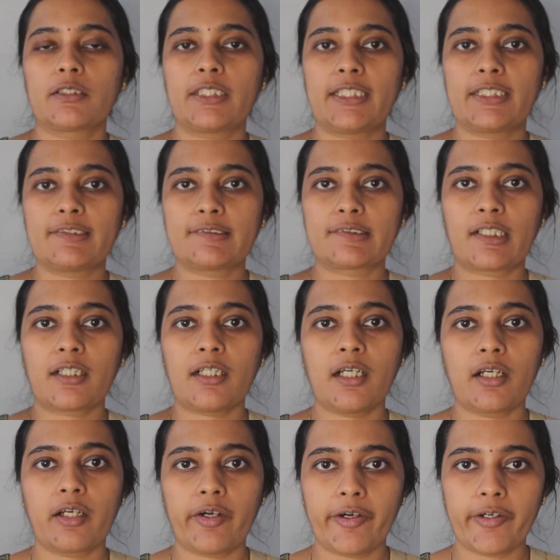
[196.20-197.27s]
there is a
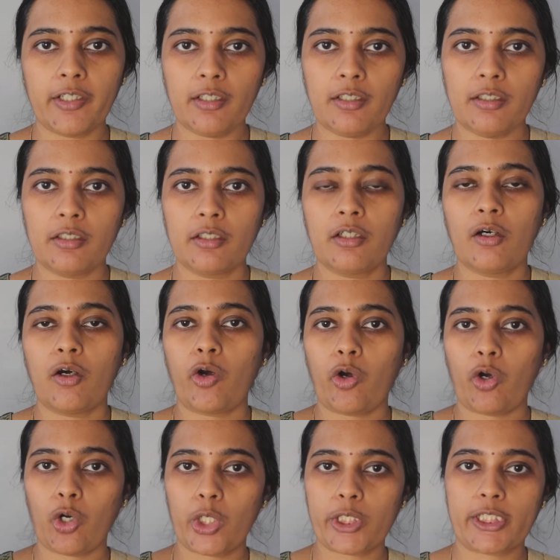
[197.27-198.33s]
K
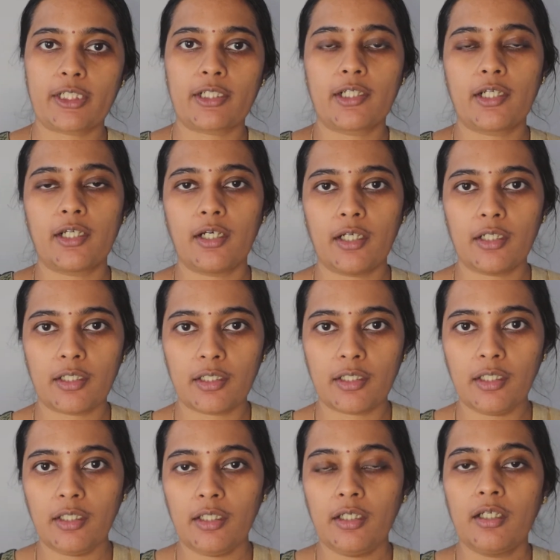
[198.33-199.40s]
or a
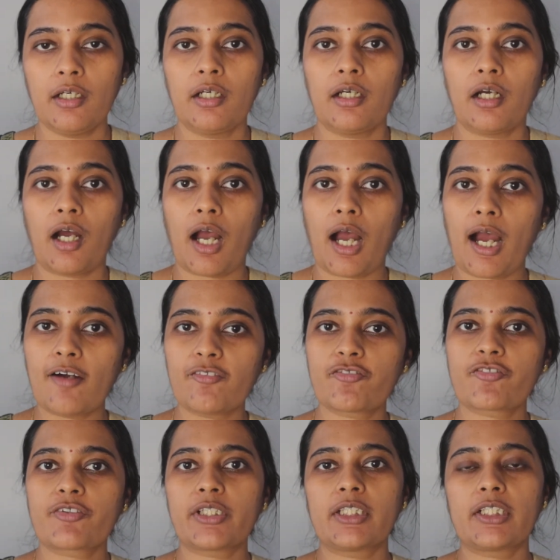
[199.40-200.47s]
K
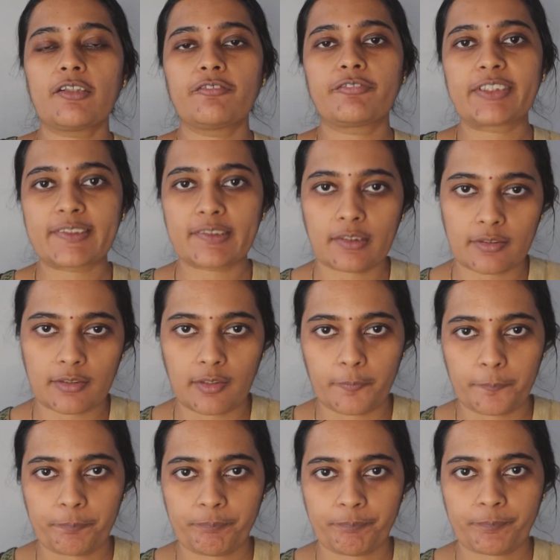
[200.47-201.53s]
after a Visarga.
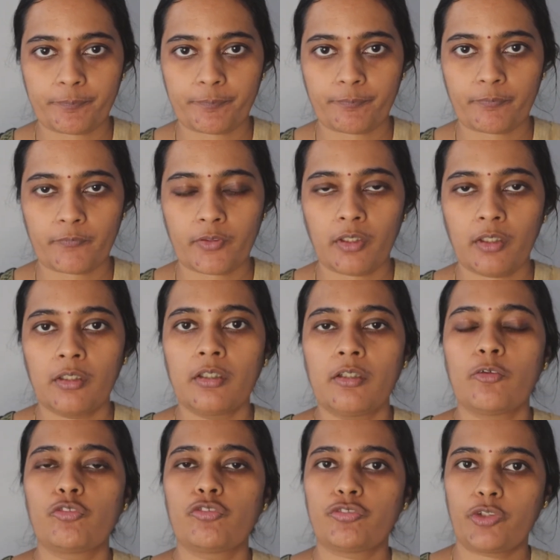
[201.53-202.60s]

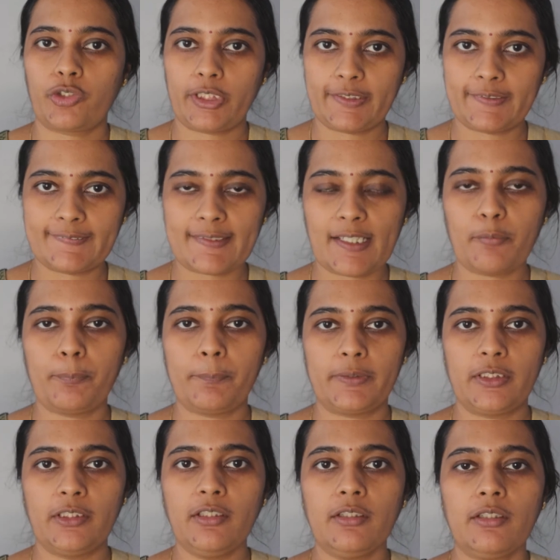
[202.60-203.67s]
For
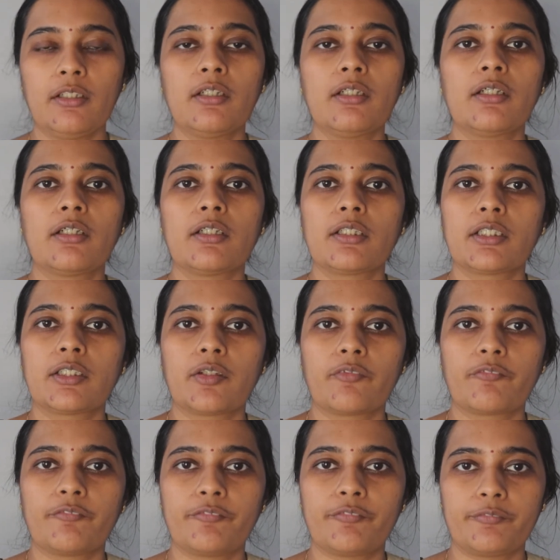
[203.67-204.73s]
example,
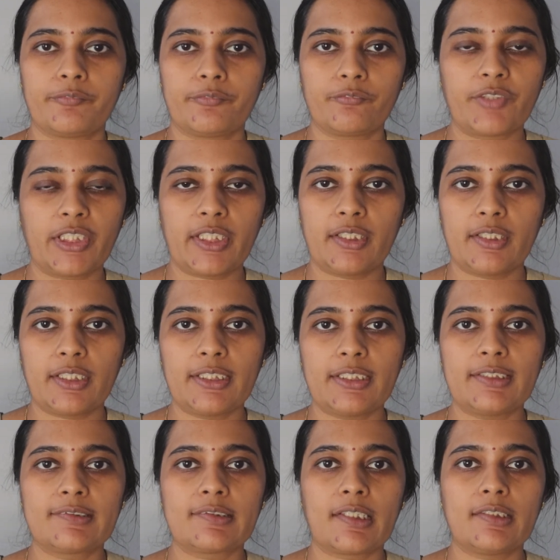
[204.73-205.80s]
we can read
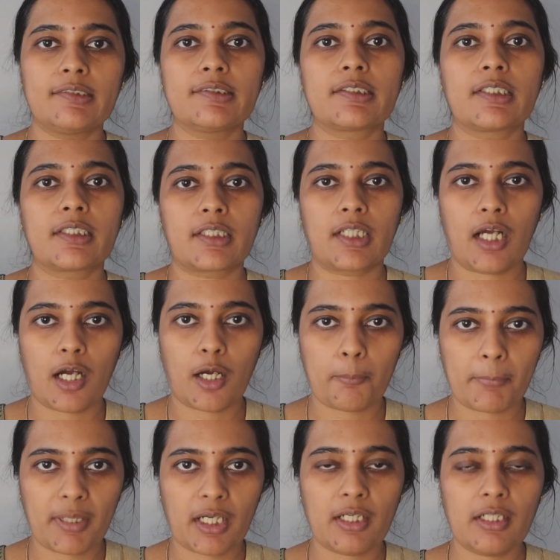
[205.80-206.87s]
this as
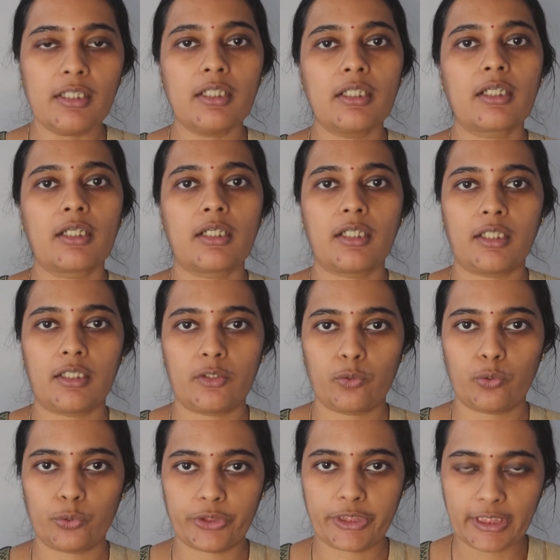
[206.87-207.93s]
Ramaha
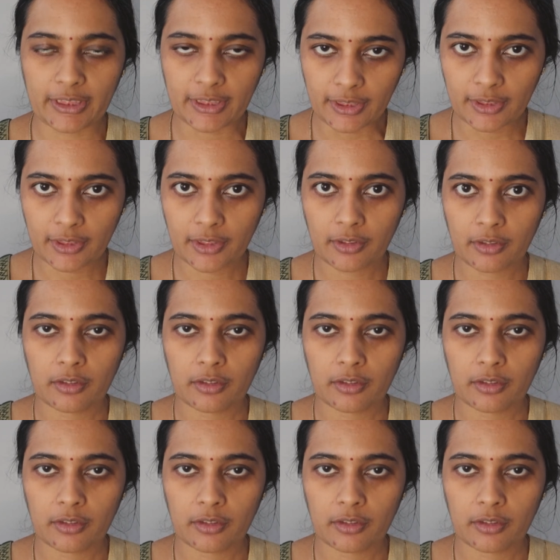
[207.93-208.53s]
Karoti,